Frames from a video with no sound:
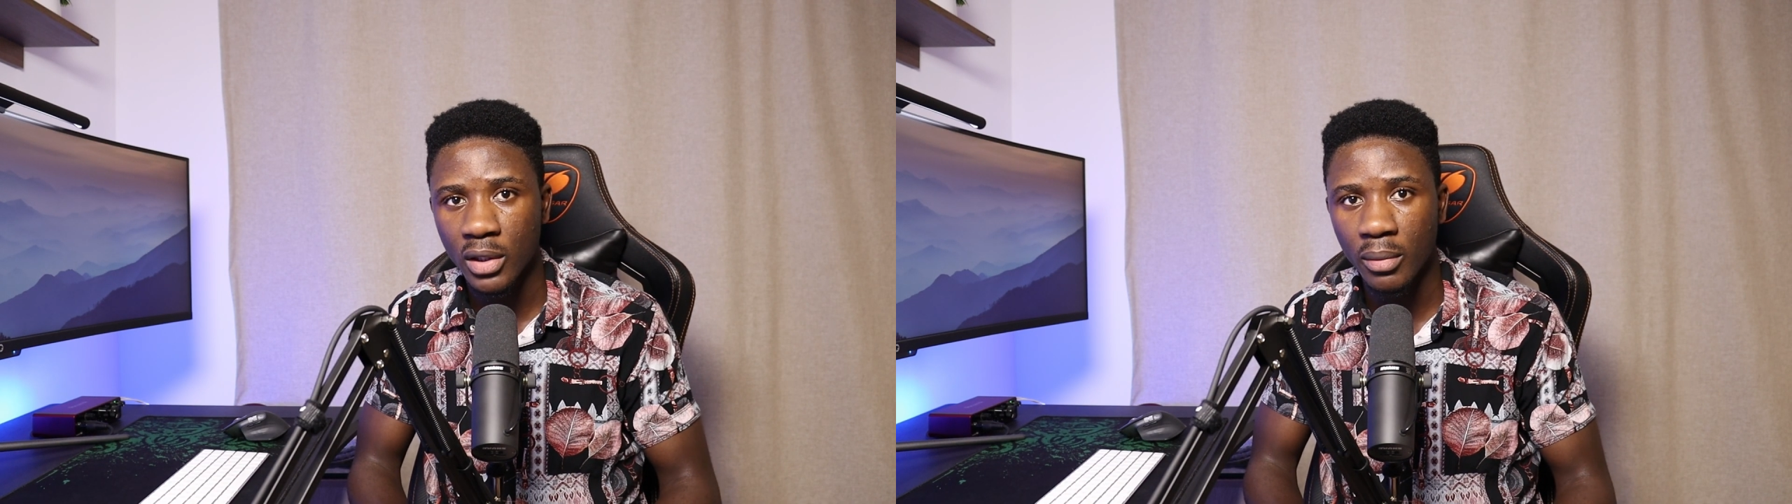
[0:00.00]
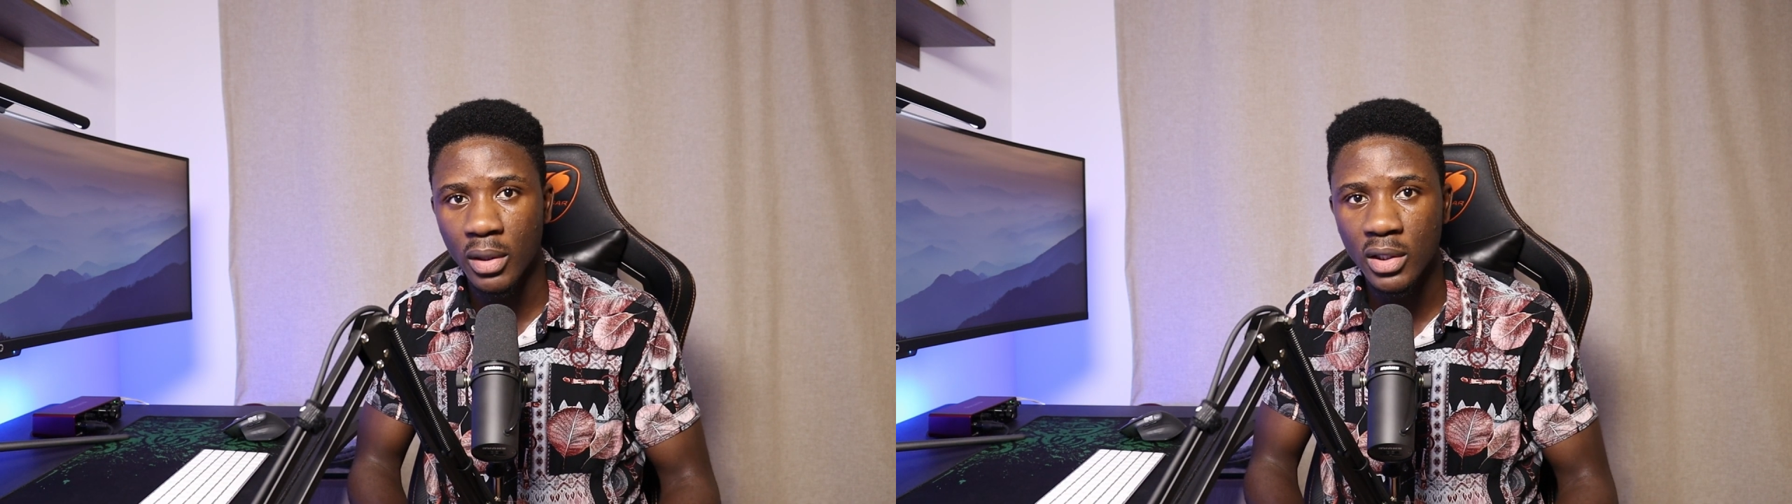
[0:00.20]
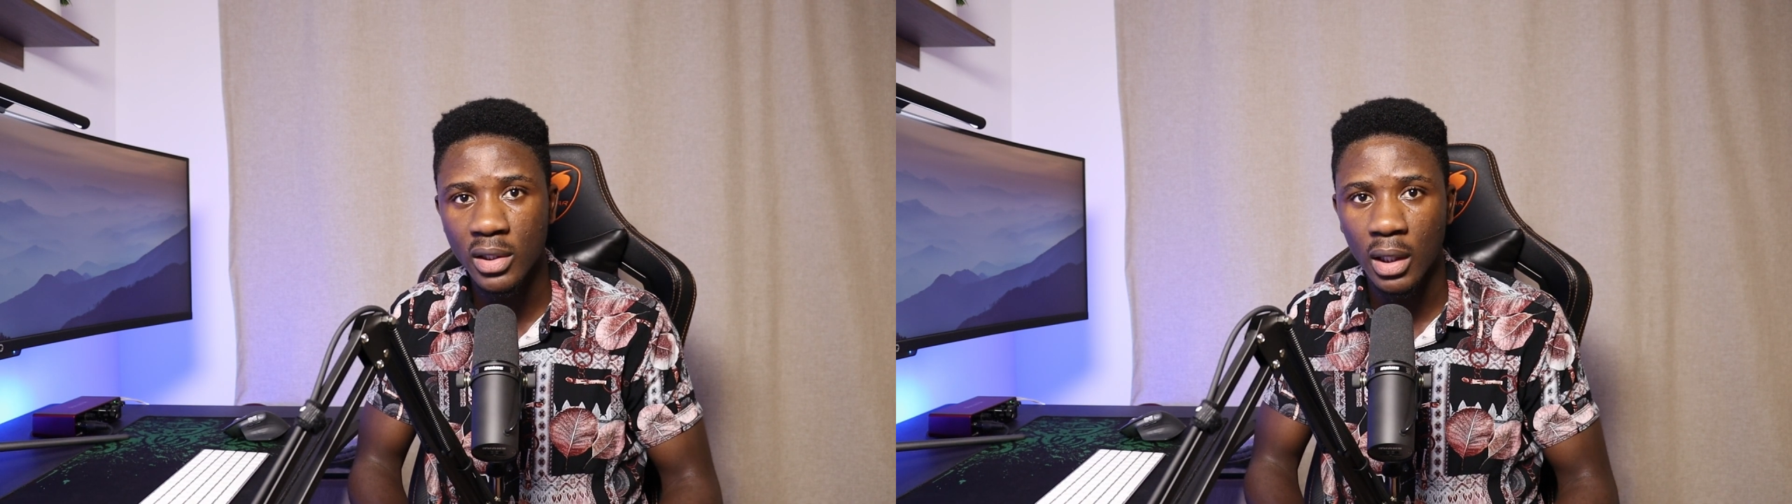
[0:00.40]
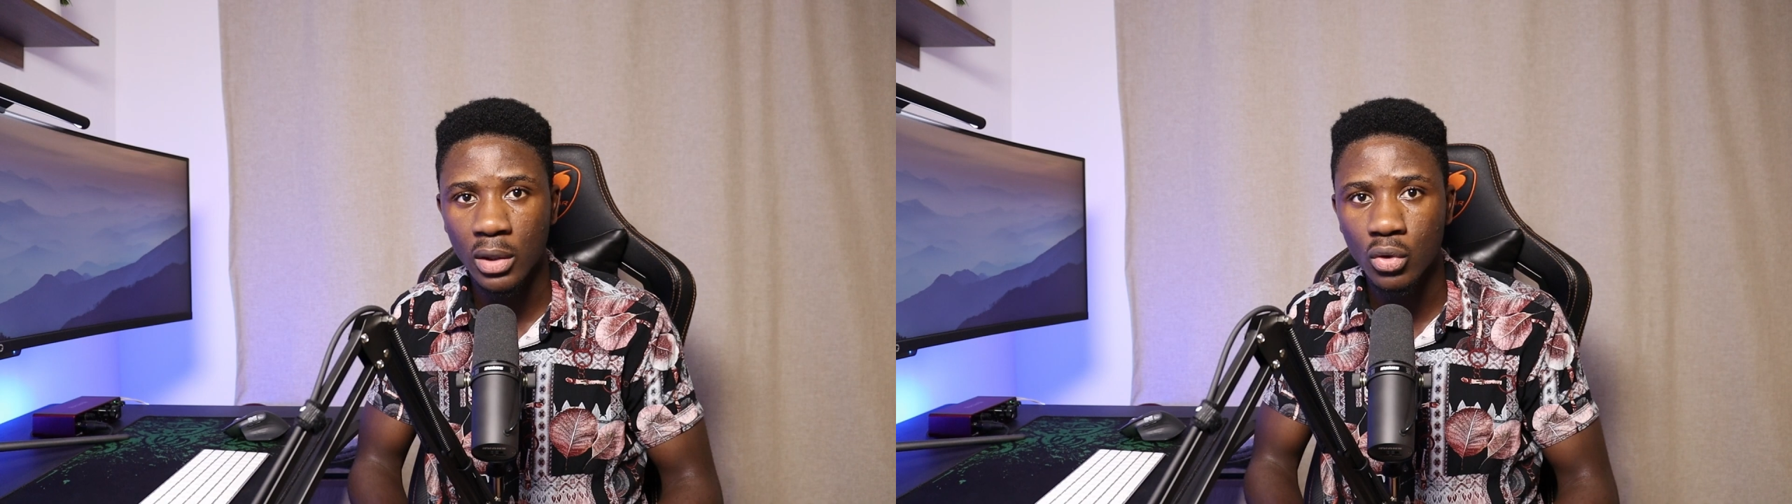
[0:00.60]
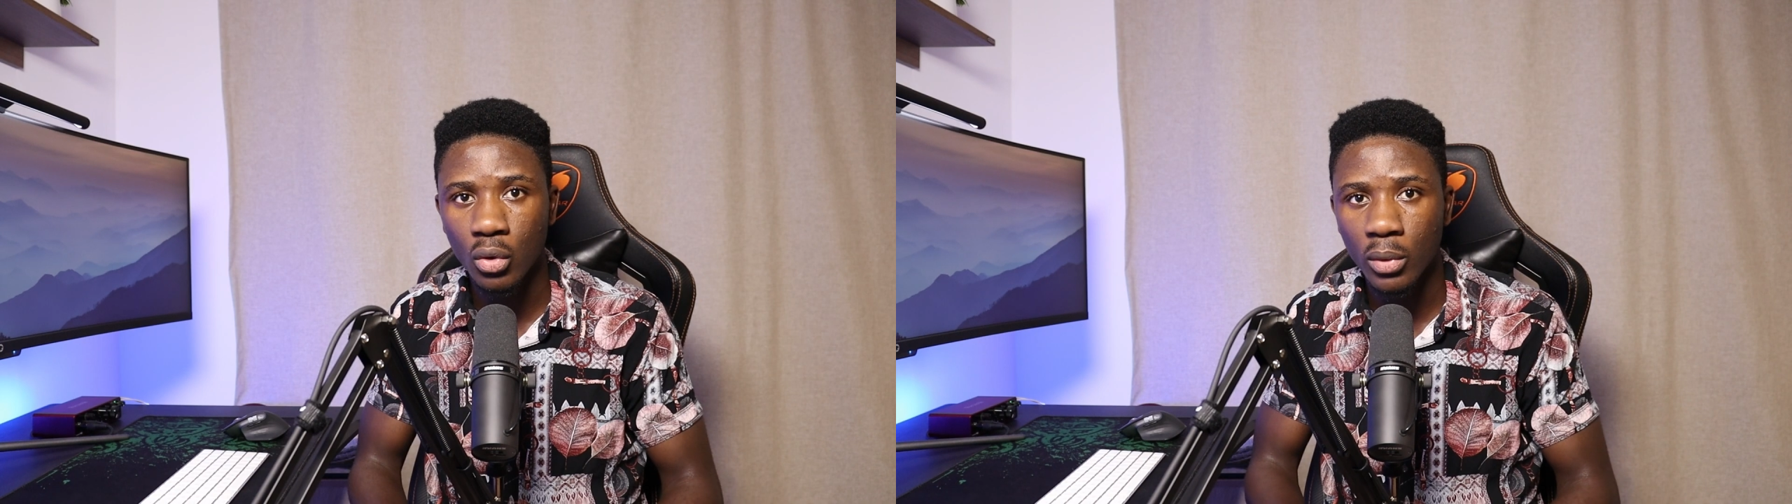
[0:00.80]
images, and
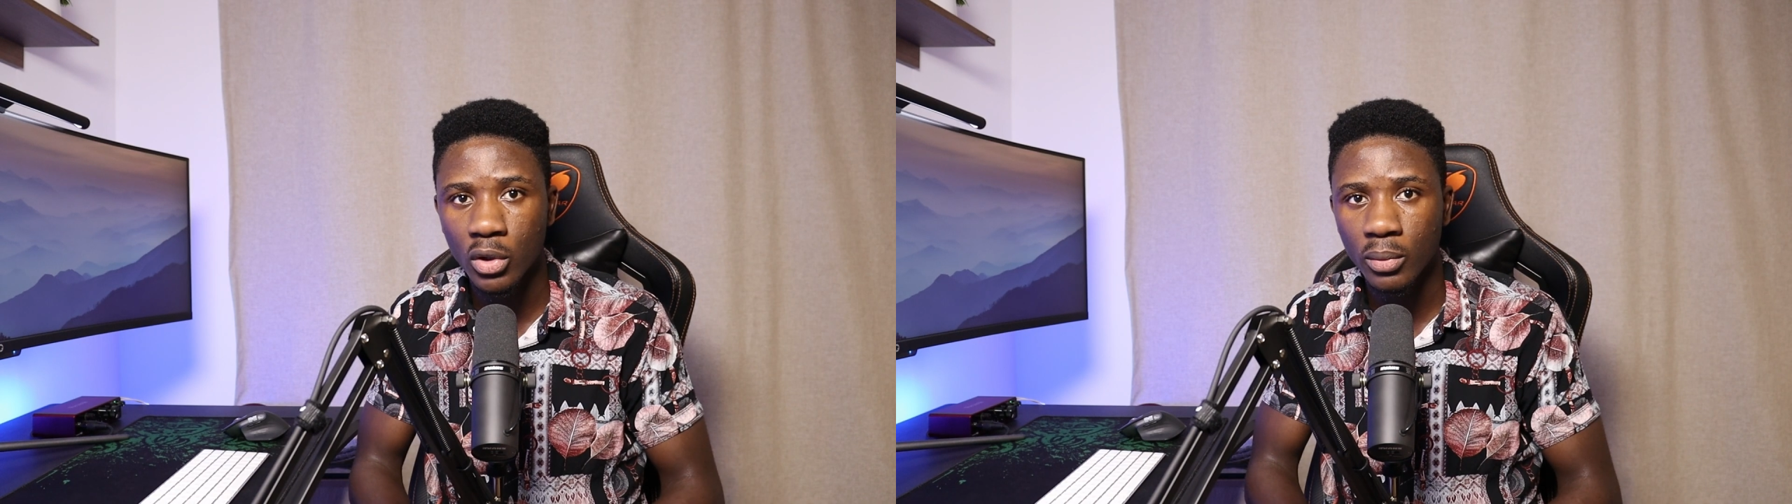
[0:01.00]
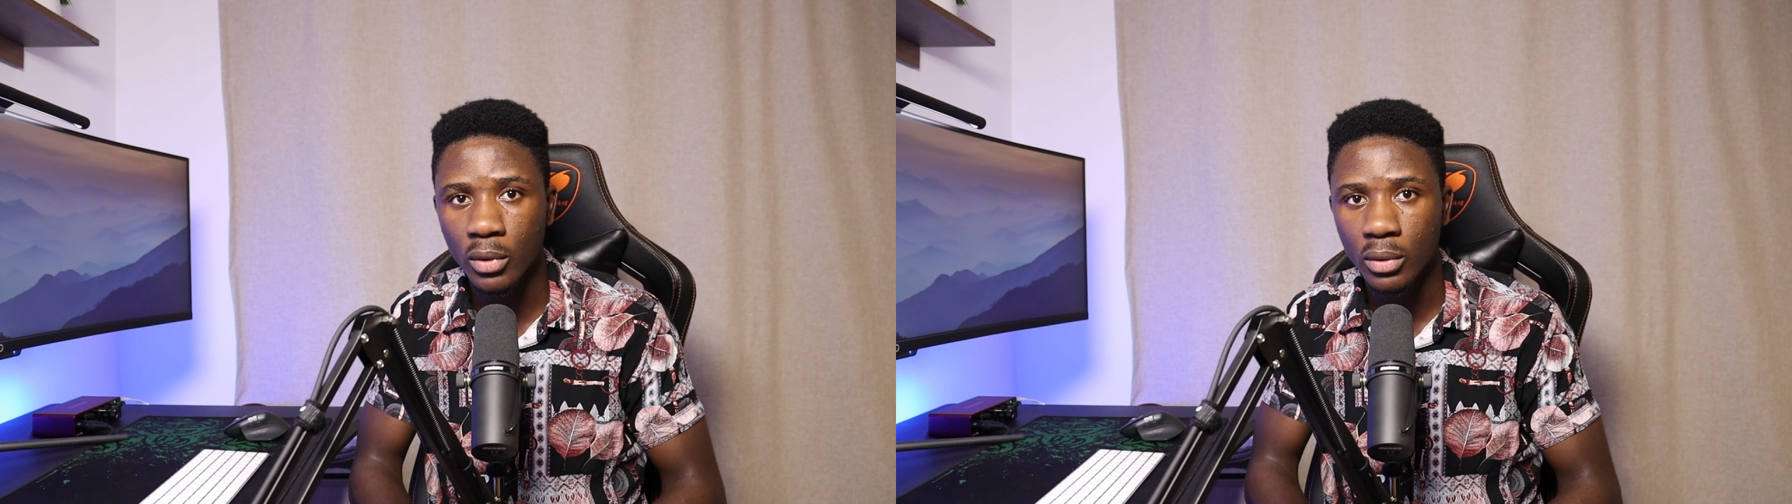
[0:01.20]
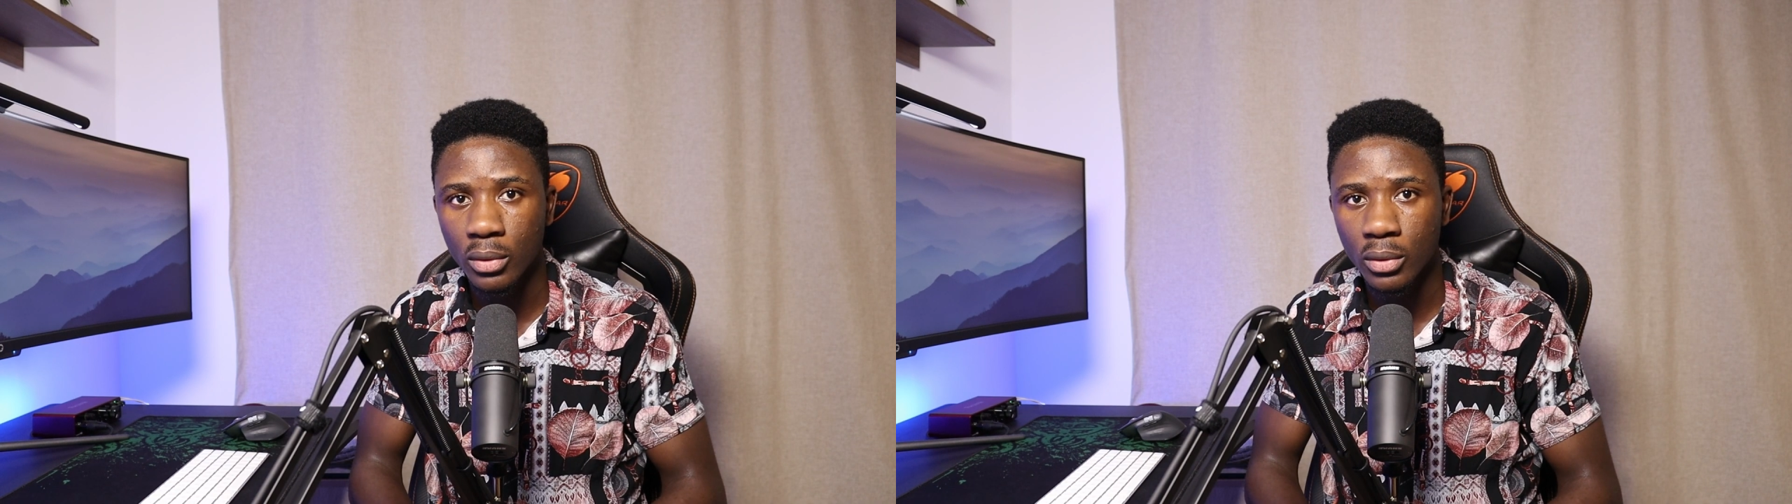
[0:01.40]
so much more.